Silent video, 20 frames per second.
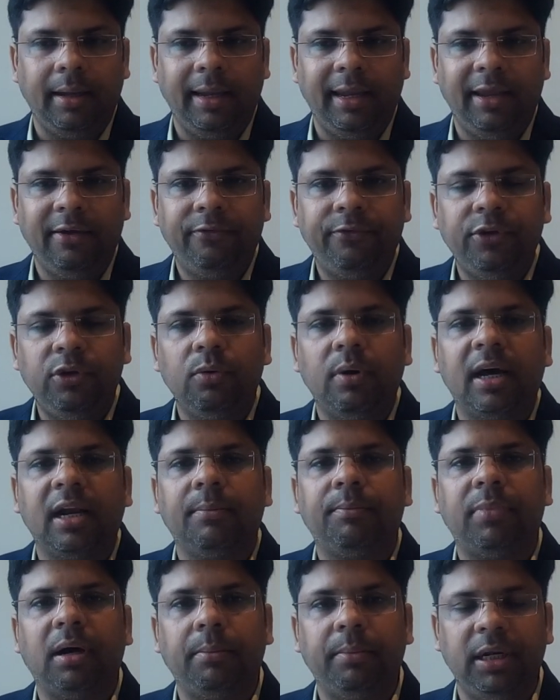if you are
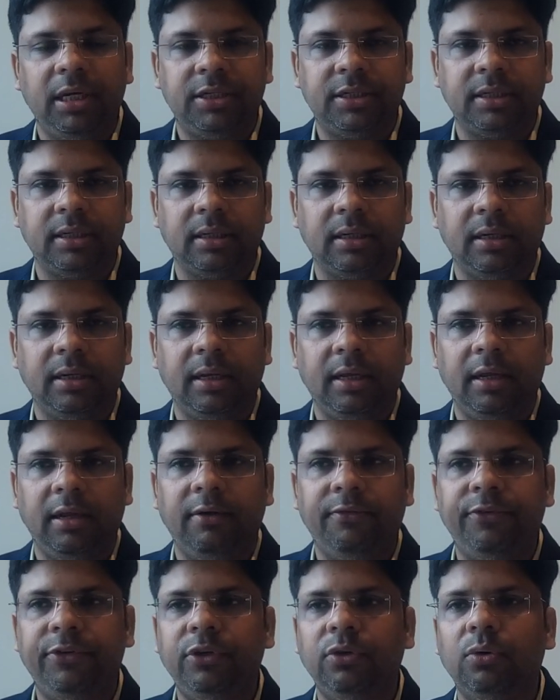a publisher,
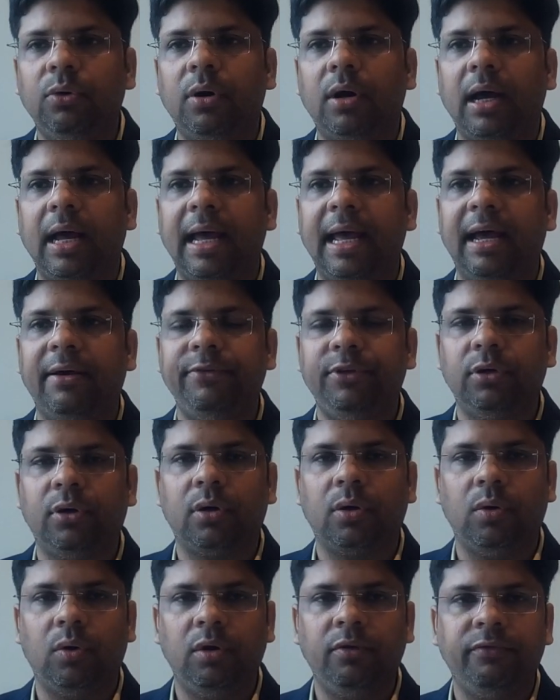if you have
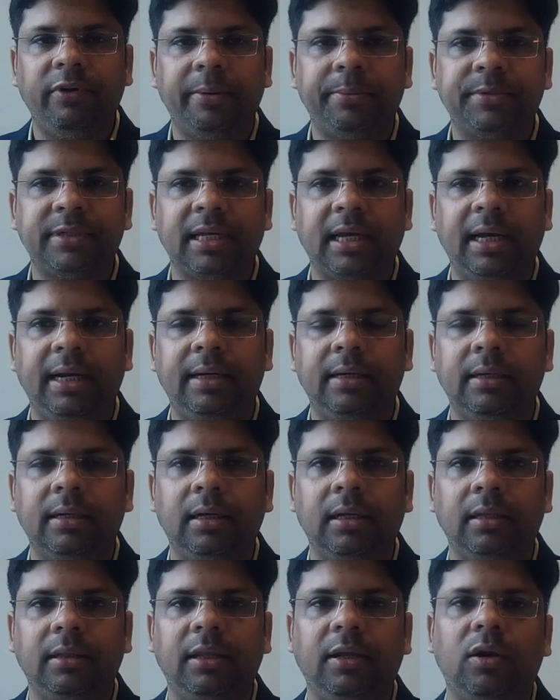your own website,
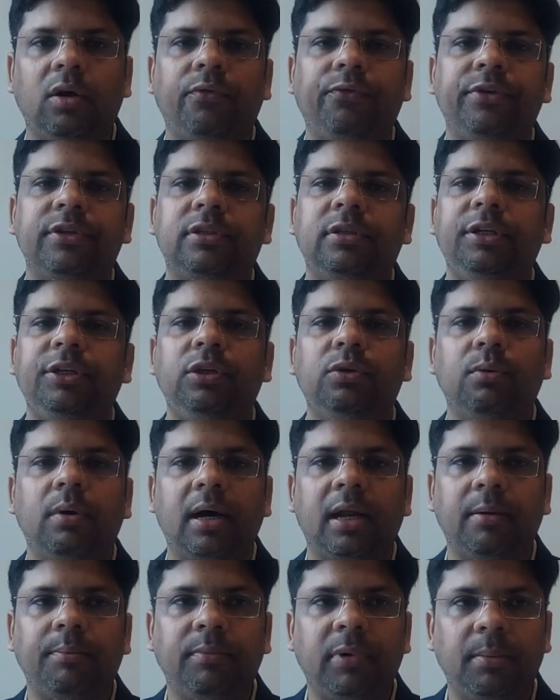then obviously you
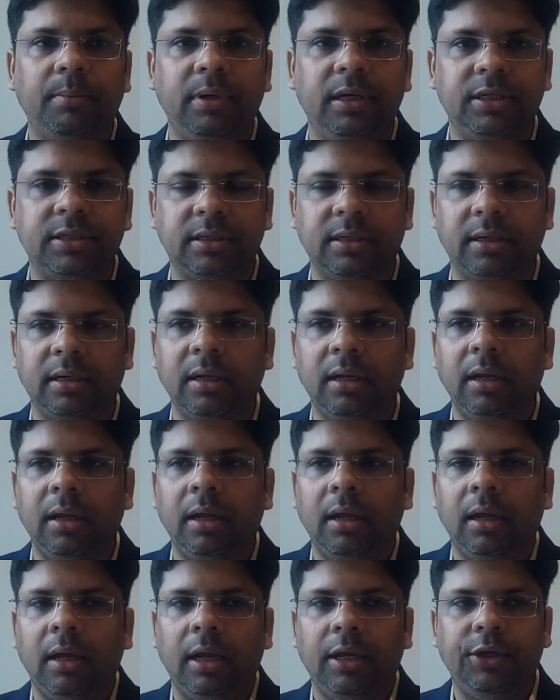are a publisher.
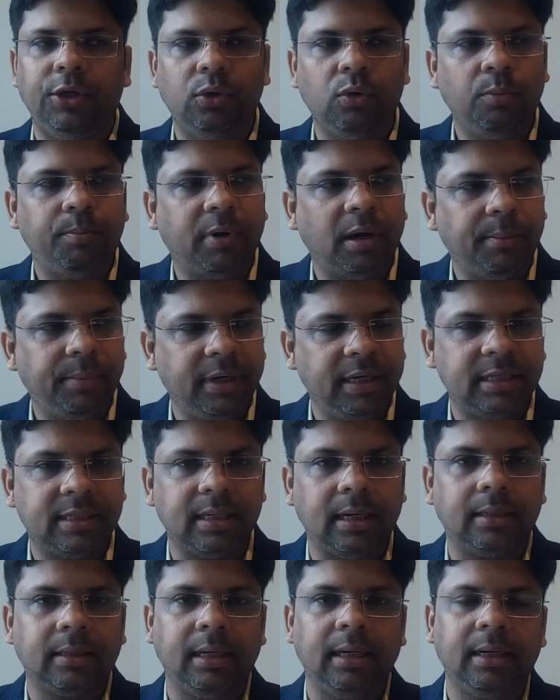You publish
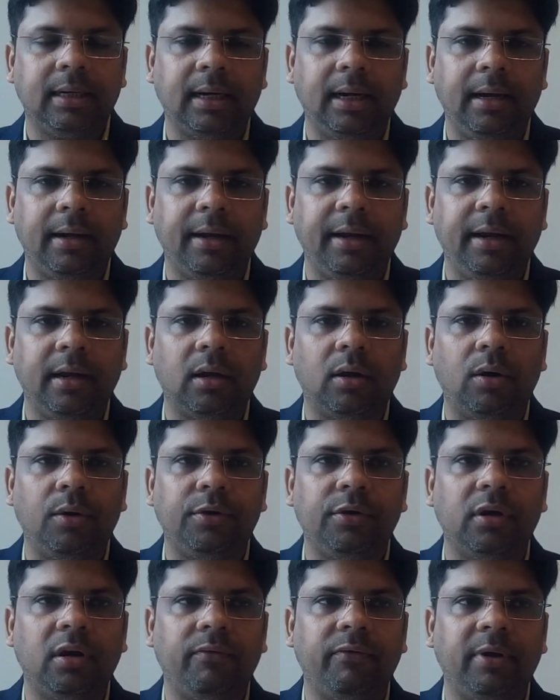certain content
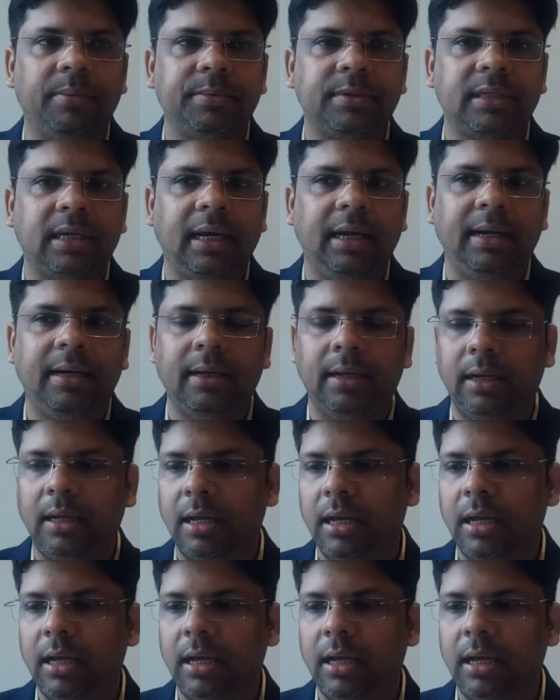onto your website.